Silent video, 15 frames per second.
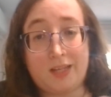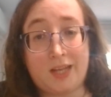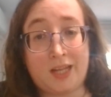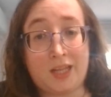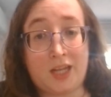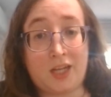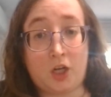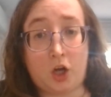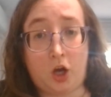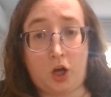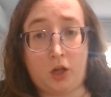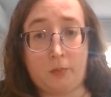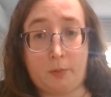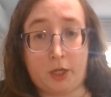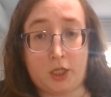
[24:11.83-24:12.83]
And they are
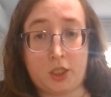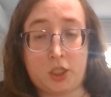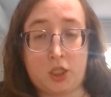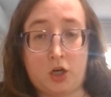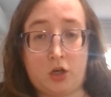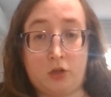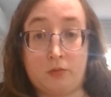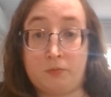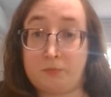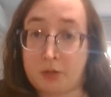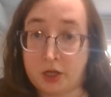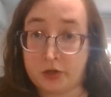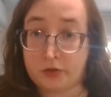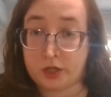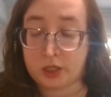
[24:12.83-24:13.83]
all based on
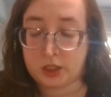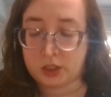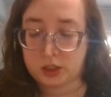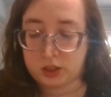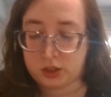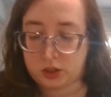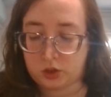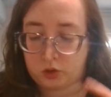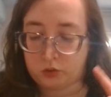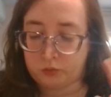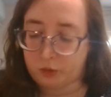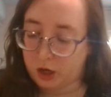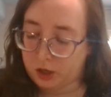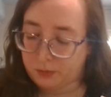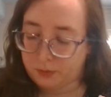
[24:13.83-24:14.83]
berries. So
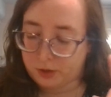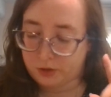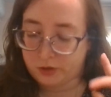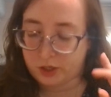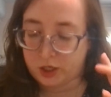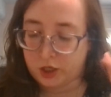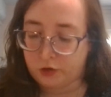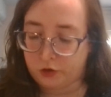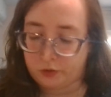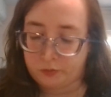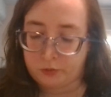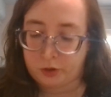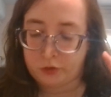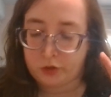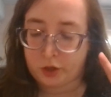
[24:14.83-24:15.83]
blackberry,
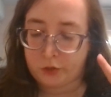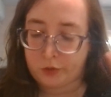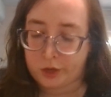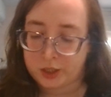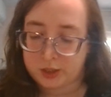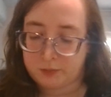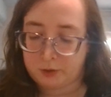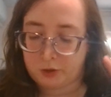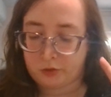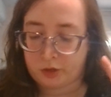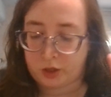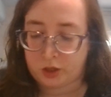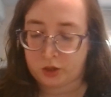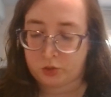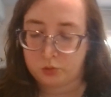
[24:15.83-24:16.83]
cranberry,
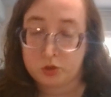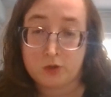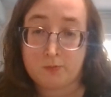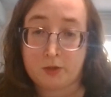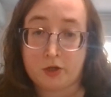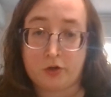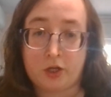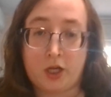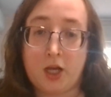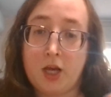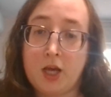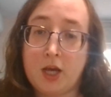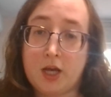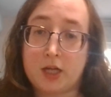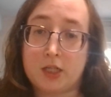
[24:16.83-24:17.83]
raspberry, gooseberry,
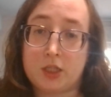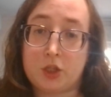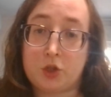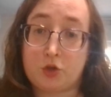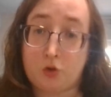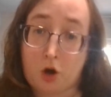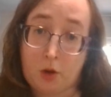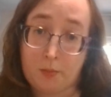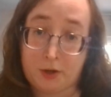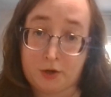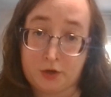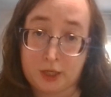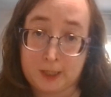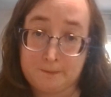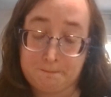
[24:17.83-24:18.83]
and
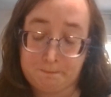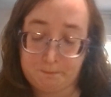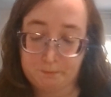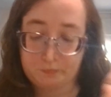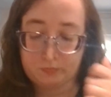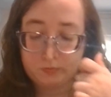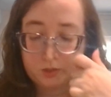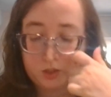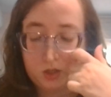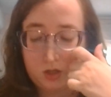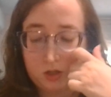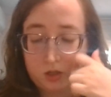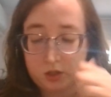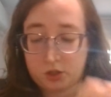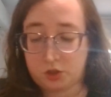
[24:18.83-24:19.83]
strawberry.
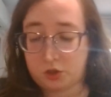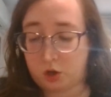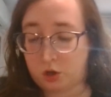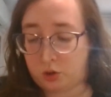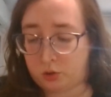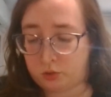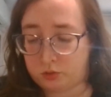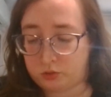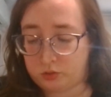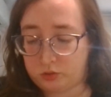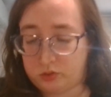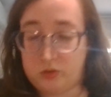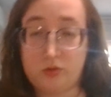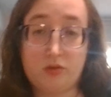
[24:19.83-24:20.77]
So